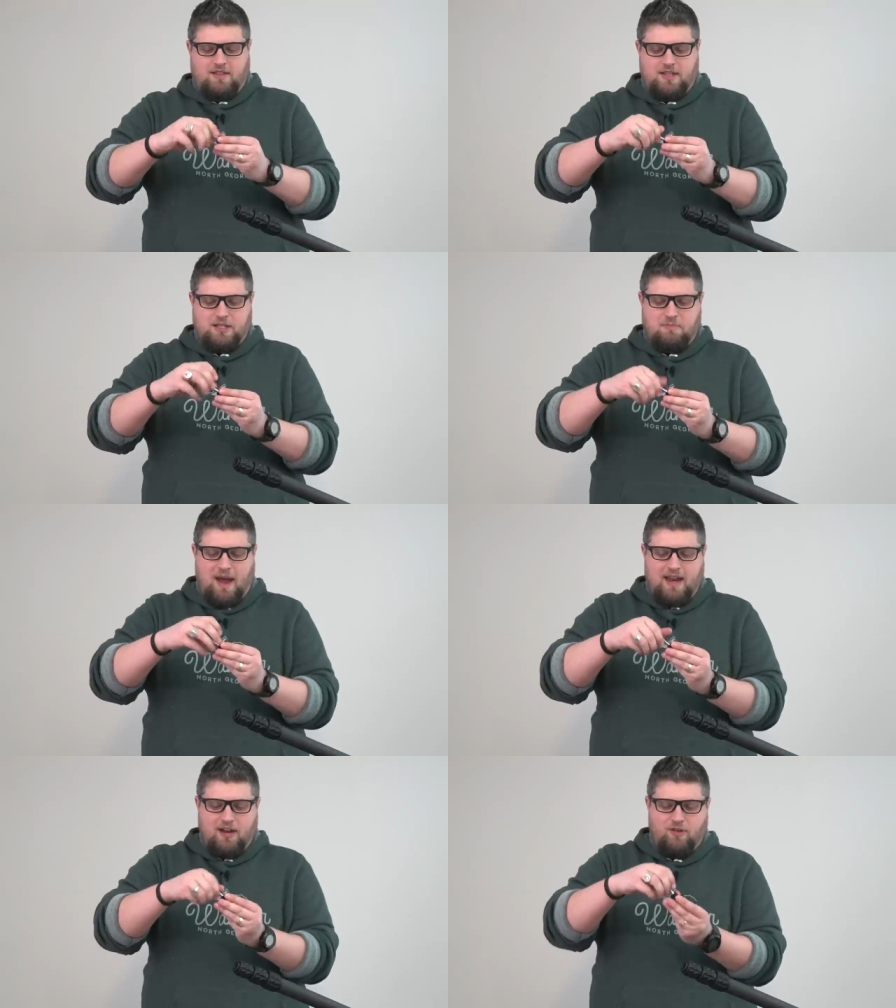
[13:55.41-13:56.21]
the
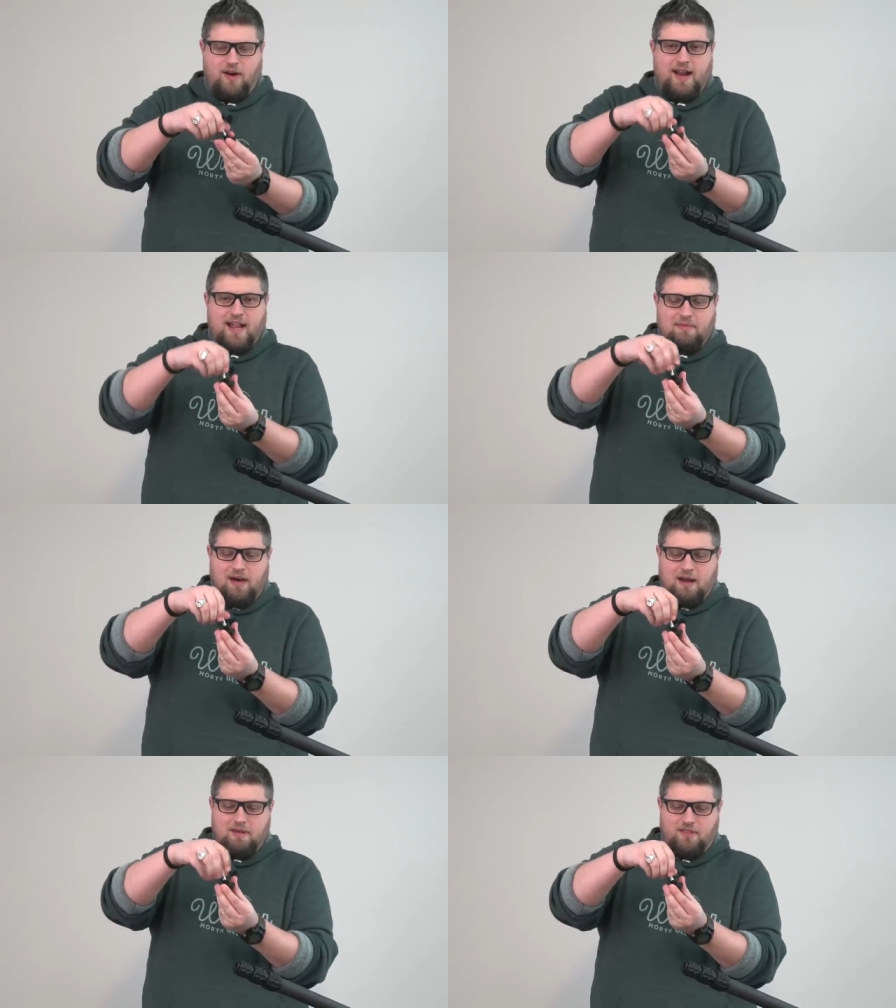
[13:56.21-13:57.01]
spike right out of the
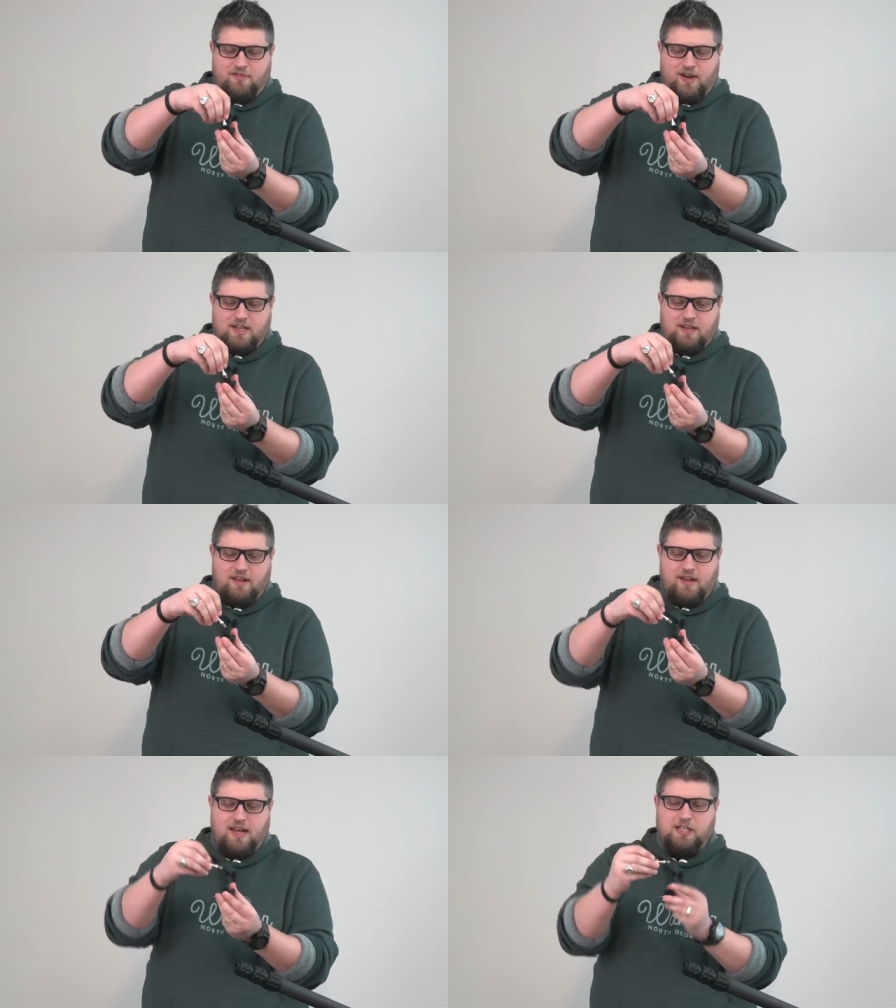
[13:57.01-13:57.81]
bottom of the foot.
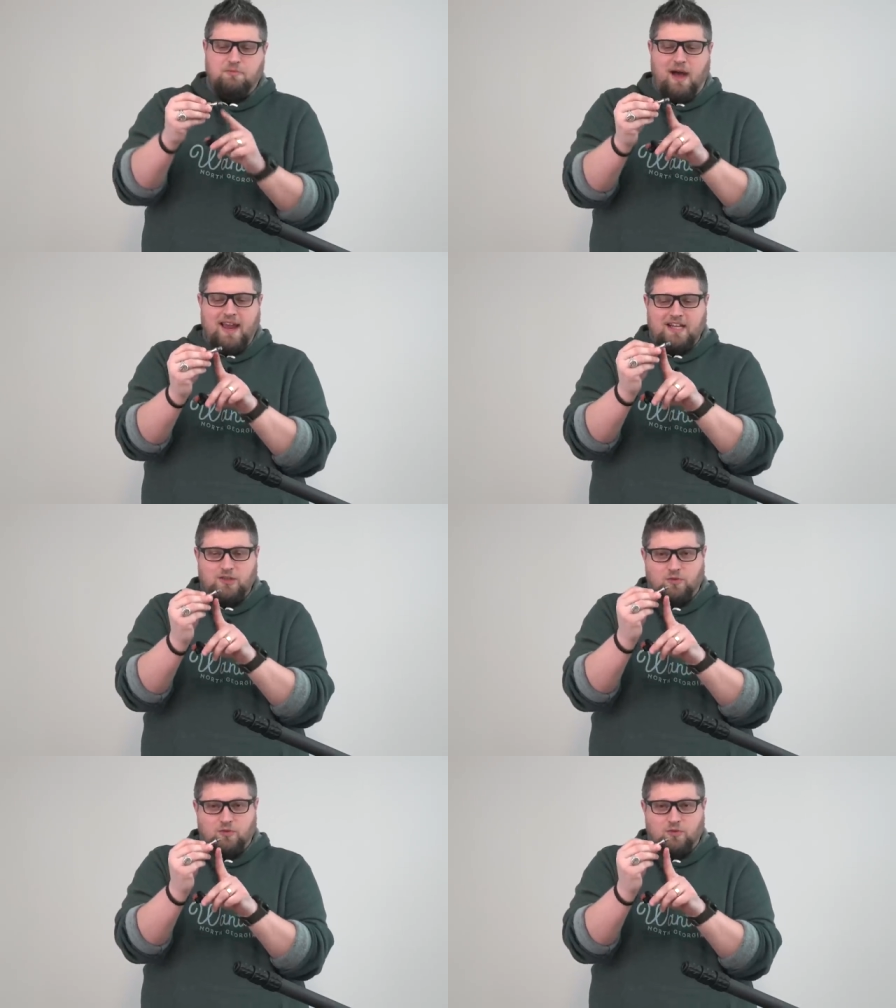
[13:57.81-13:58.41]
Each spike has